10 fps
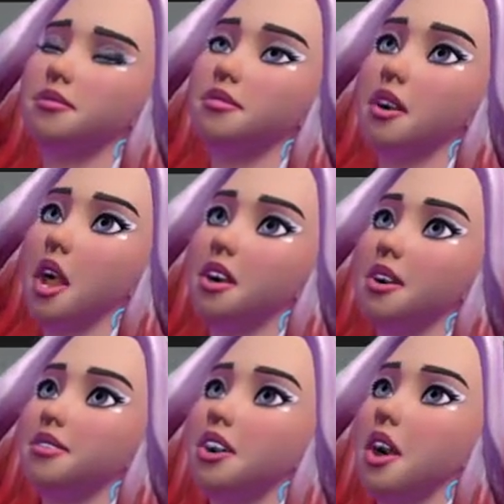Right,
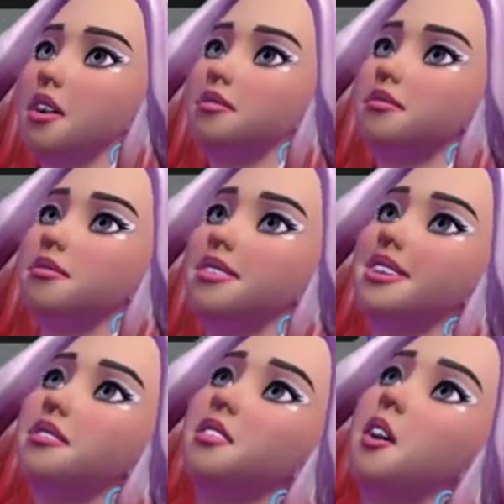map pack. I
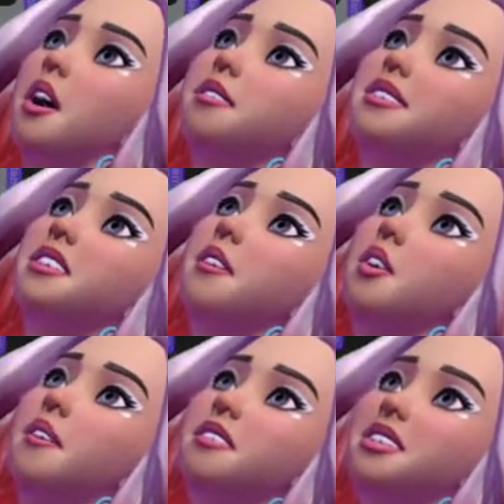do have a
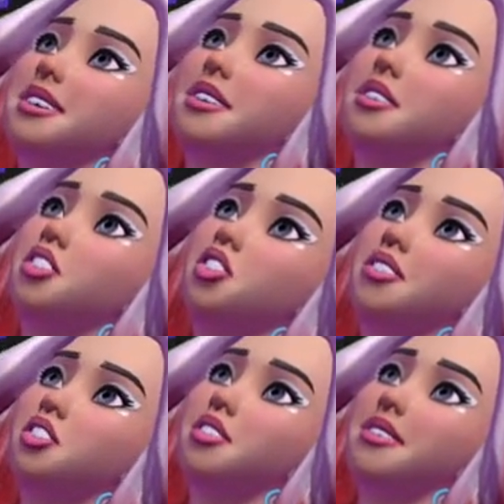tool for doing this,
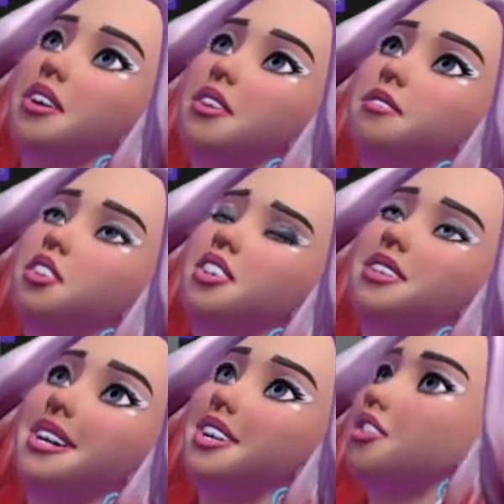actually, and I promise you to
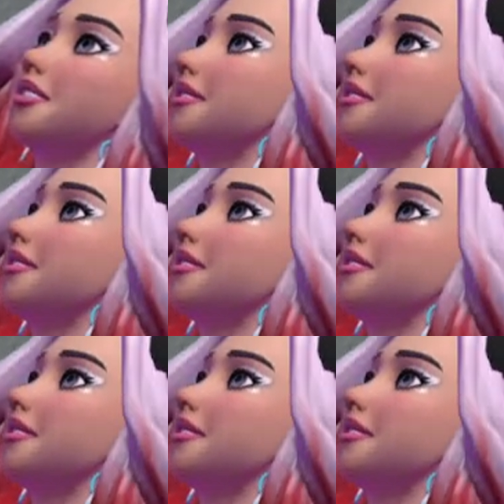use that.